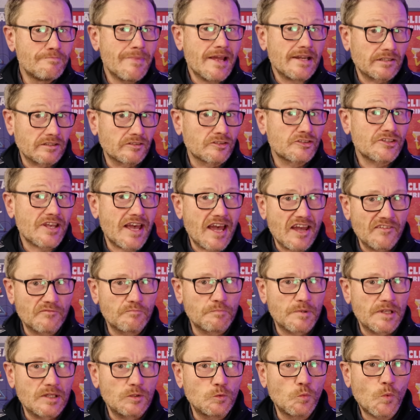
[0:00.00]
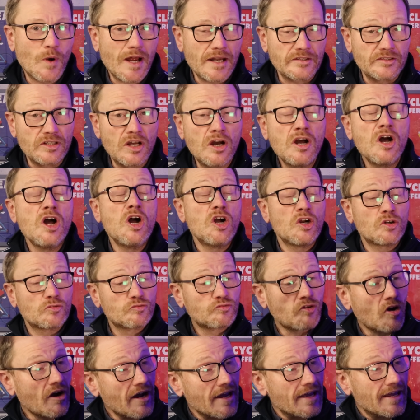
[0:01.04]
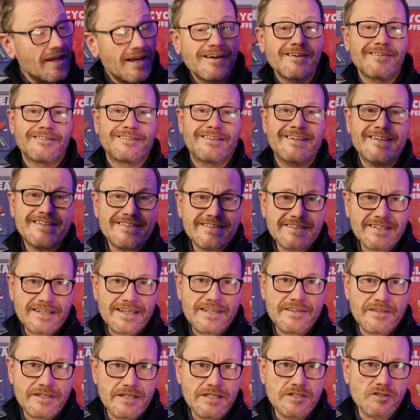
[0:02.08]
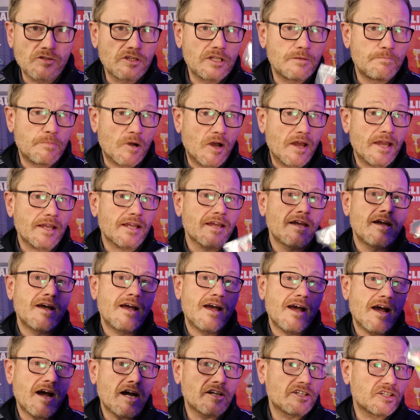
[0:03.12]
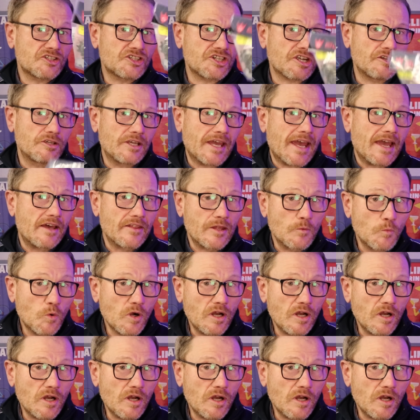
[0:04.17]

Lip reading: medals have been won. Right, let's get these on the bike and I'll show you how they